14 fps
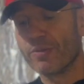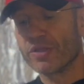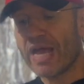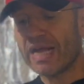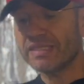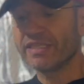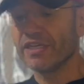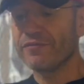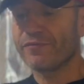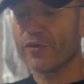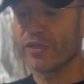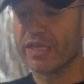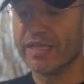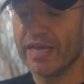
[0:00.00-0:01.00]
that's it
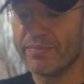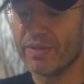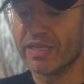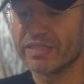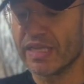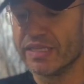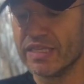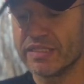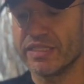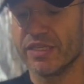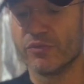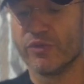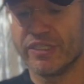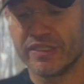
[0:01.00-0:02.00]
for the labels. And
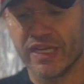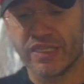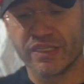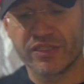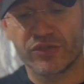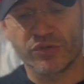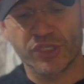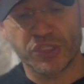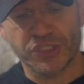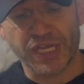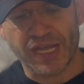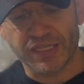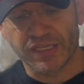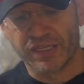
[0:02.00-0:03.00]
listen, we say this on the
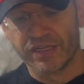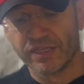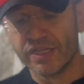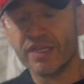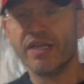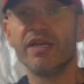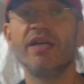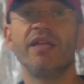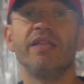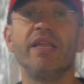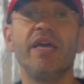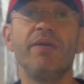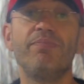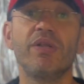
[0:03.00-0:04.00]
channel.
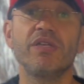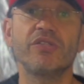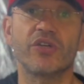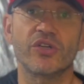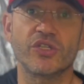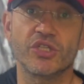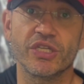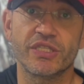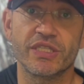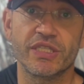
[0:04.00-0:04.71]
Labels are just